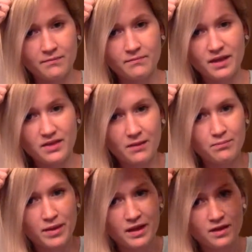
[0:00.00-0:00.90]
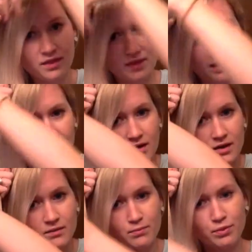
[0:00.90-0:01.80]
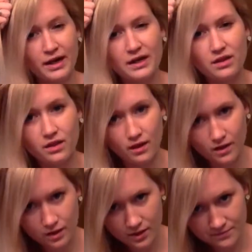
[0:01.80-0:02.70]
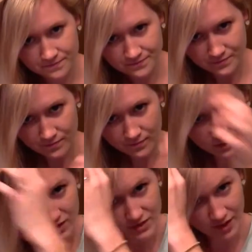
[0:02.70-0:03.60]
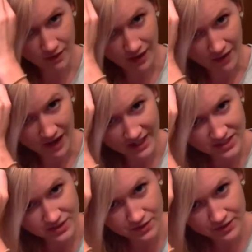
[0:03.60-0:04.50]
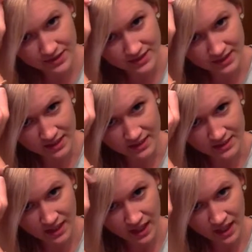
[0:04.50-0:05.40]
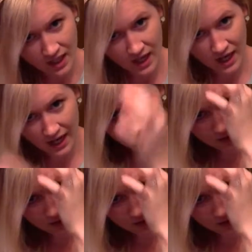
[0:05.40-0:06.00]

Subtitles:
make that big, thick braid look. So how I do this is I